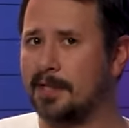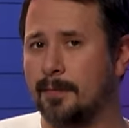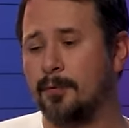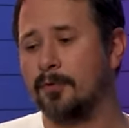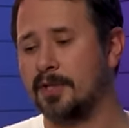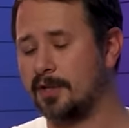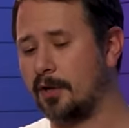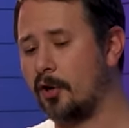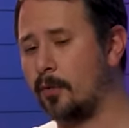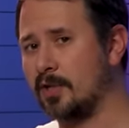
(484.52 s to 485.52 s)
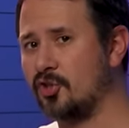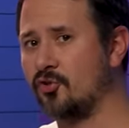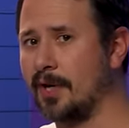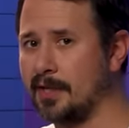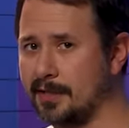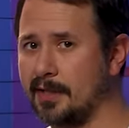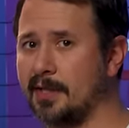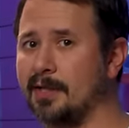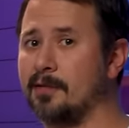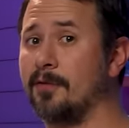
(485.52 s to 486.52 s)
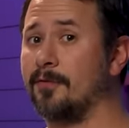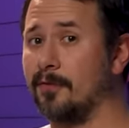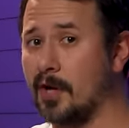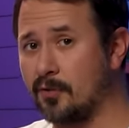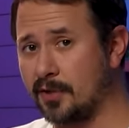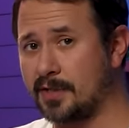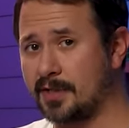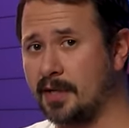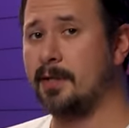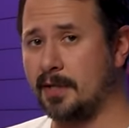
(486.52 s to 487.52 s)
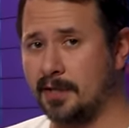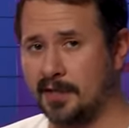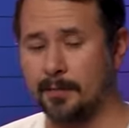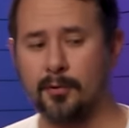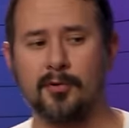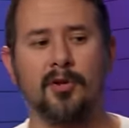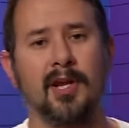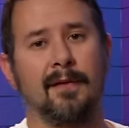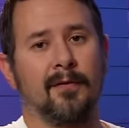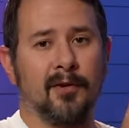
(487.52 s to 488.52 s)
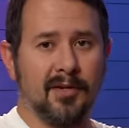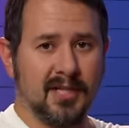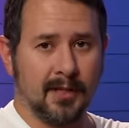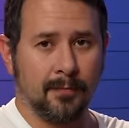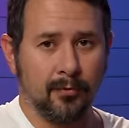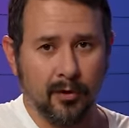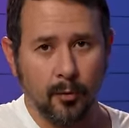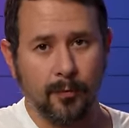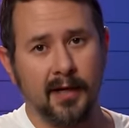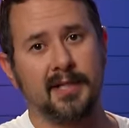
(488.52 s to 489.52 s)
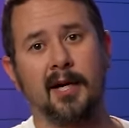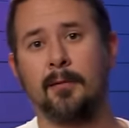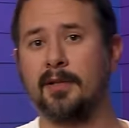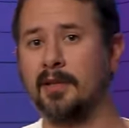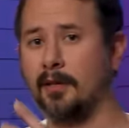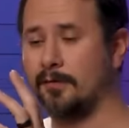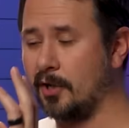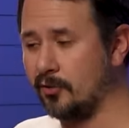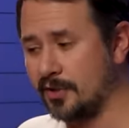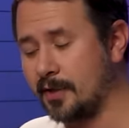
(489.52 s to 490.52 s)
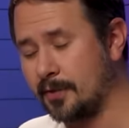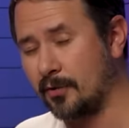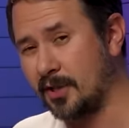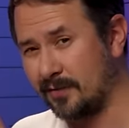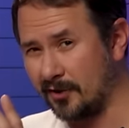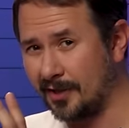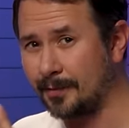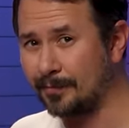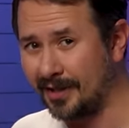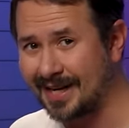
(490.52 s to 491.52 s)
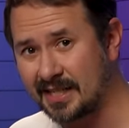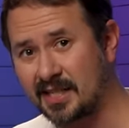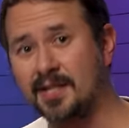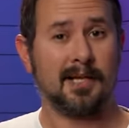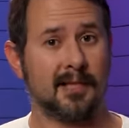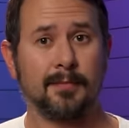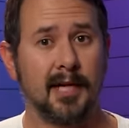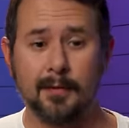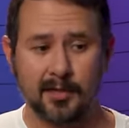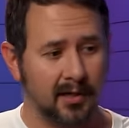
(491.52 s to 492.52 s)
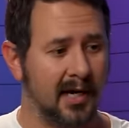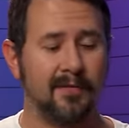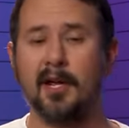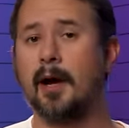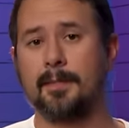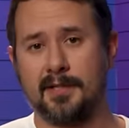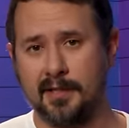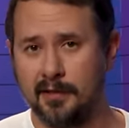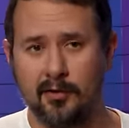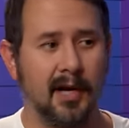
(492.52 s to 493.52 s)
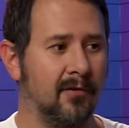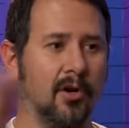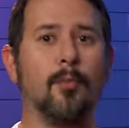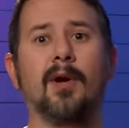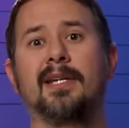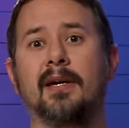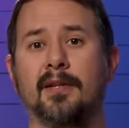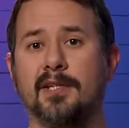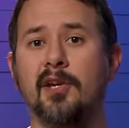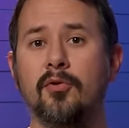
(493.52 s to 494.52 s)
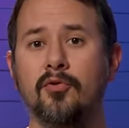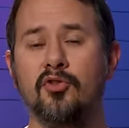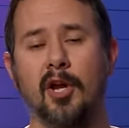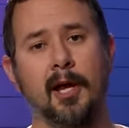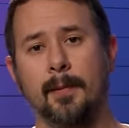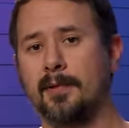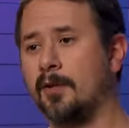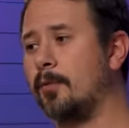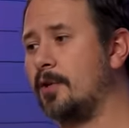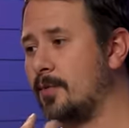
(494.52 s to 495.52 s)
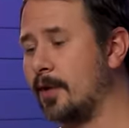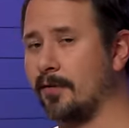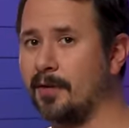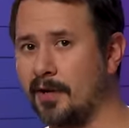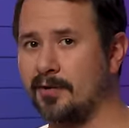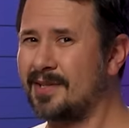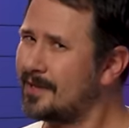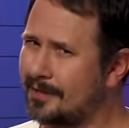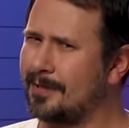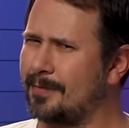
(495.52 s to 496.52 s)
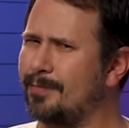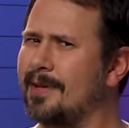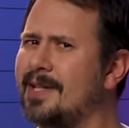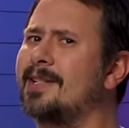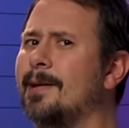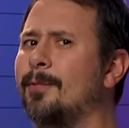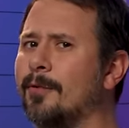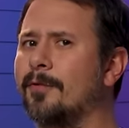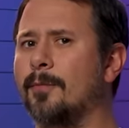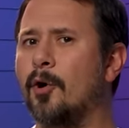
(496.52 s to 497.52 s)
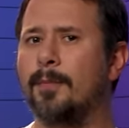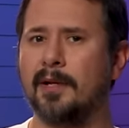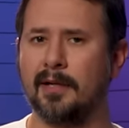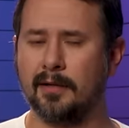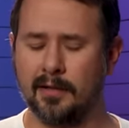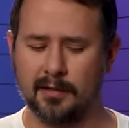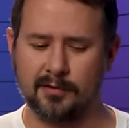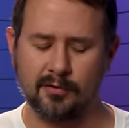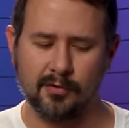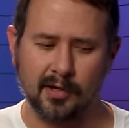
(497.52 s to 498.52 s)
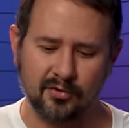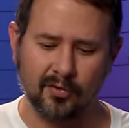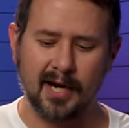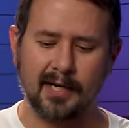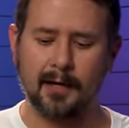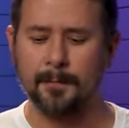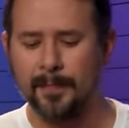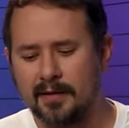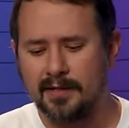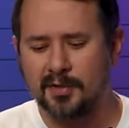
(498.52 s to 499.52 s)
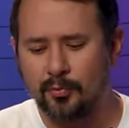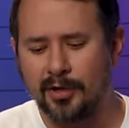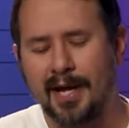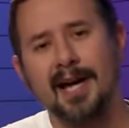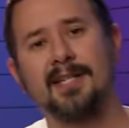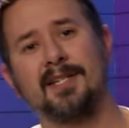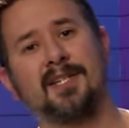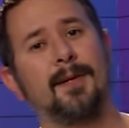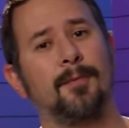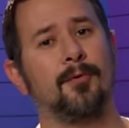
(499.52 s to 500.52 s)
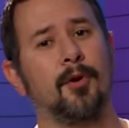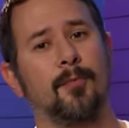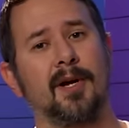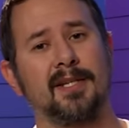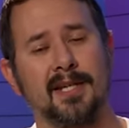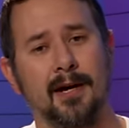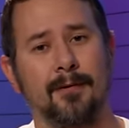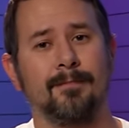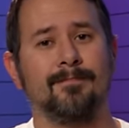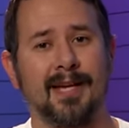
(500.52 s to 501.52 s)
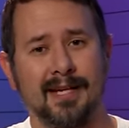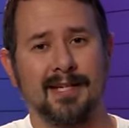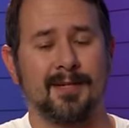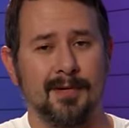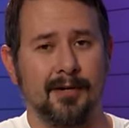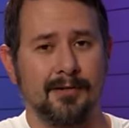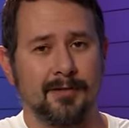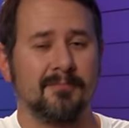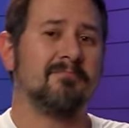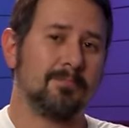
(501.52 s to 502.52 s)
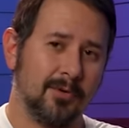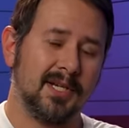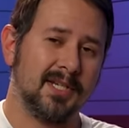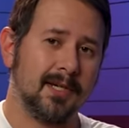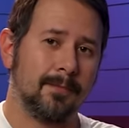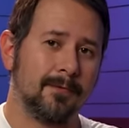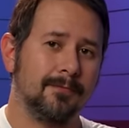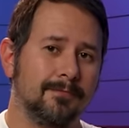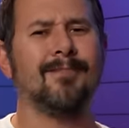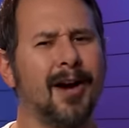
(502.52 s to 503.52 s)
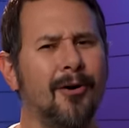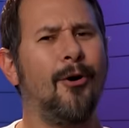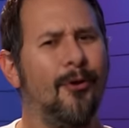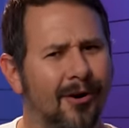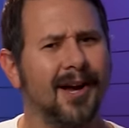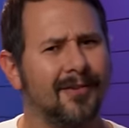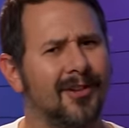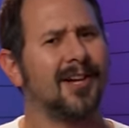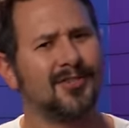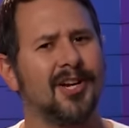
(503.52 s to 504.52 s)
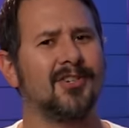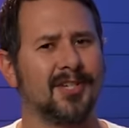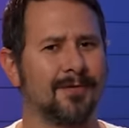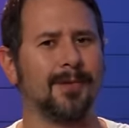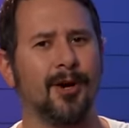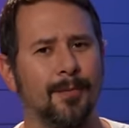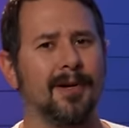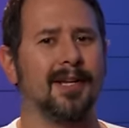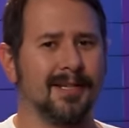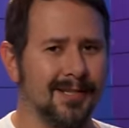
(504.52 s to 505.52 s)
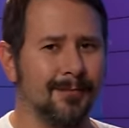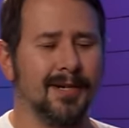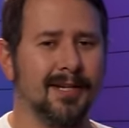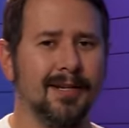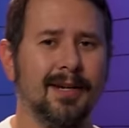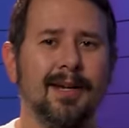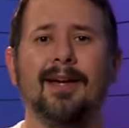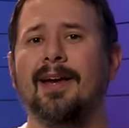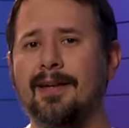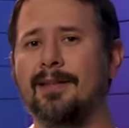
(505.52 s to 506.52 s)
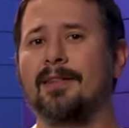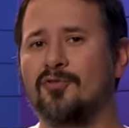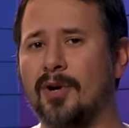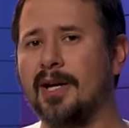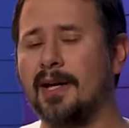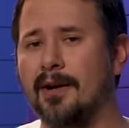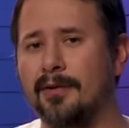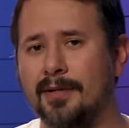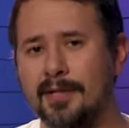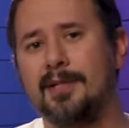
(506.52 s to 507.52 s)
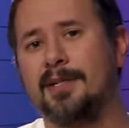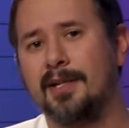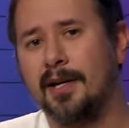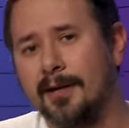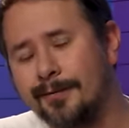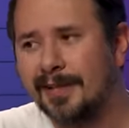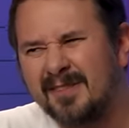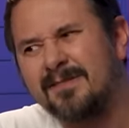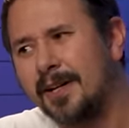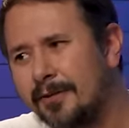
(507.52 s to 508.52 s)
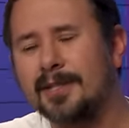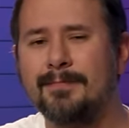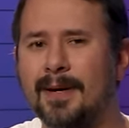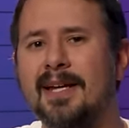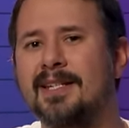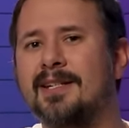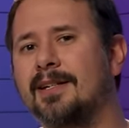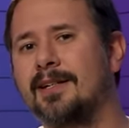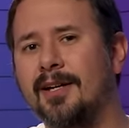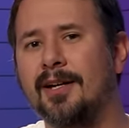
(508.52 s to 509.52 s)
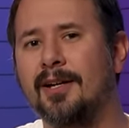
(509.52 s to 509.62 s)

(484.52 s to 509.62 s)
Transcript: simple does not always translate into the fragrance. Being simple, you can have a very simple note breakdown, but then the fragrance comes across very complex. And sometimes you can have the opposite. You can have a note breakdown that's huge, then when you smell the fragrance, it smells pretty simple from opening into a dry down. This one has a simple note breakdown and it smells pretty simple. Not a whole heck of a lot changes from the opening into the mid. And then the dry down is uh, a fairly basic